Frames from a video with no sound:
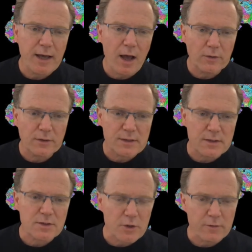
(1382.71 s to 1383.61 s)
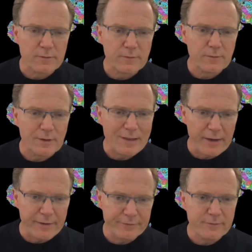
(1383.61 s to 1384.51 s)
How does it serve
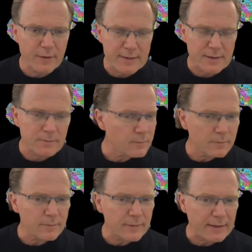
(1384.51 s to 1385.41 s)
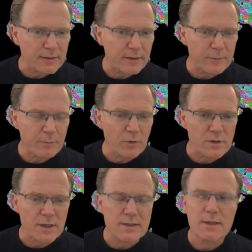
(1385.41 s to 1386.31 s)
life as a planetary
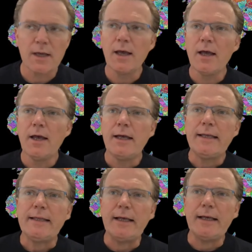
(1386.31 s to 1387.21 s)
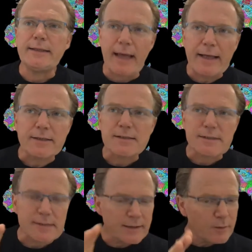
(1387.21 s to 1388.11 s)
process? Yeah. That is
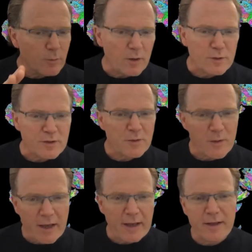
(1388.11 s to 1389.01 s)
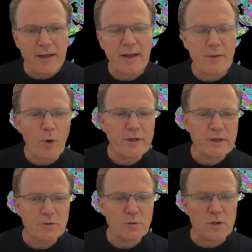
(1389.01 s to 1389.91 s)
exactly what I was
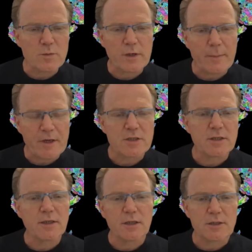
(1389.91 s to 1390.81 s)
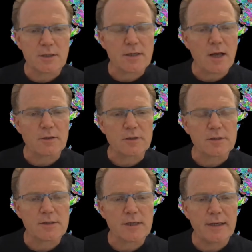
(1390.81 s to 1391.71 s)
pointing towards when I mentioned indigenous
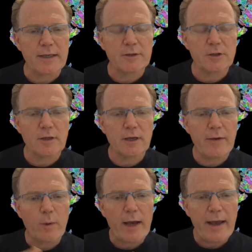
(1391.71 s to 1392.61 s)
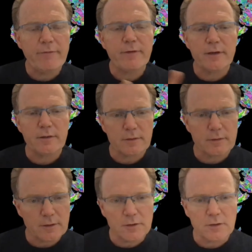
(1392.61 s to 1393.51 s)
cultures. Wherever
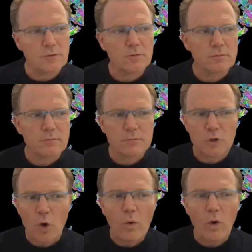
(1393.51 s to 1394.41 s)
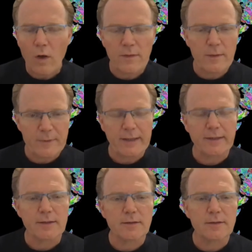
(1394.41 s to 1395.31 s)
you go on the
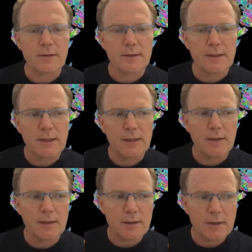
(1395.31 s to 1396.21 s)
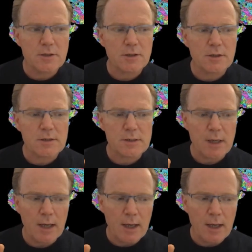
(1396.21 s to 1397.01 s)
planet, the indigenous